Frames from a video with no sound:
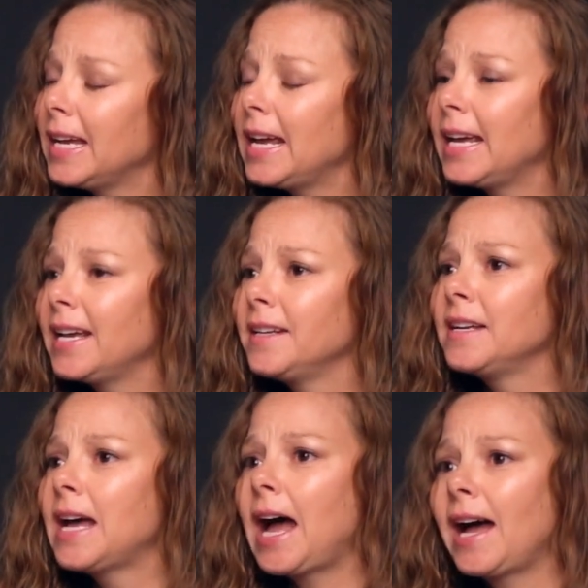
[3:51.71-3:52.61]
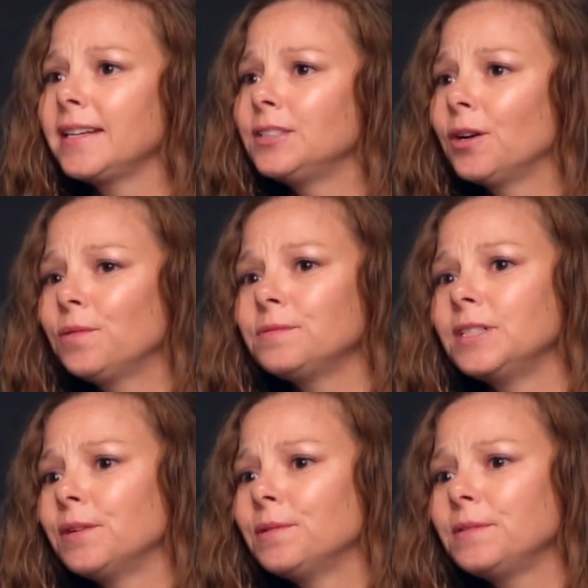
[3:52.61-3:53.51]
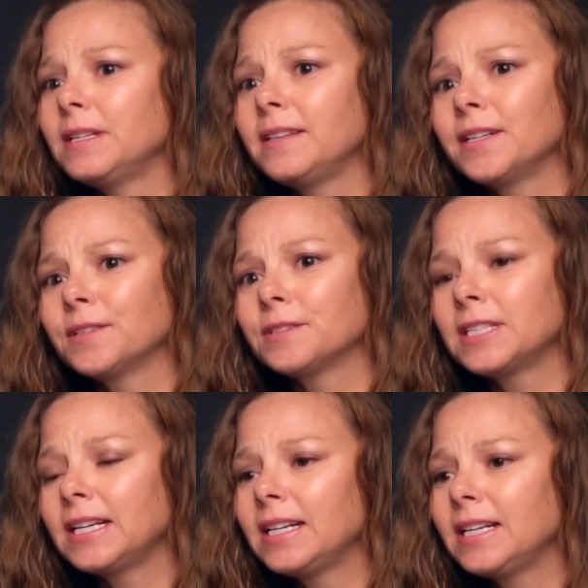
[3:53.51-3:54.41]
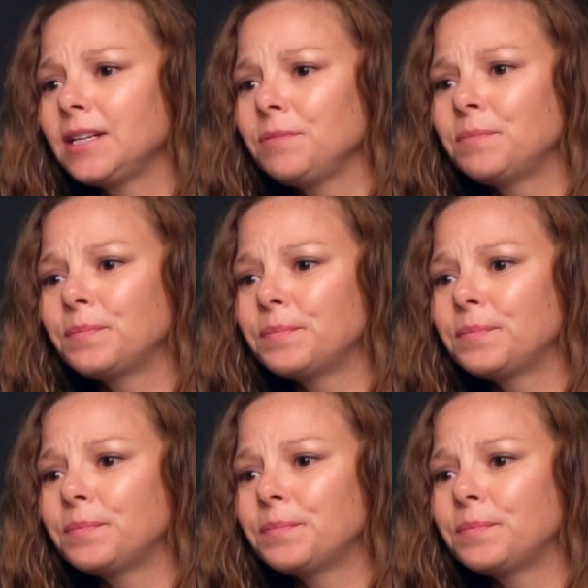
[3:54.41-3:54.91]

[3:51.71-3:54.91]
and I don't know that there's any,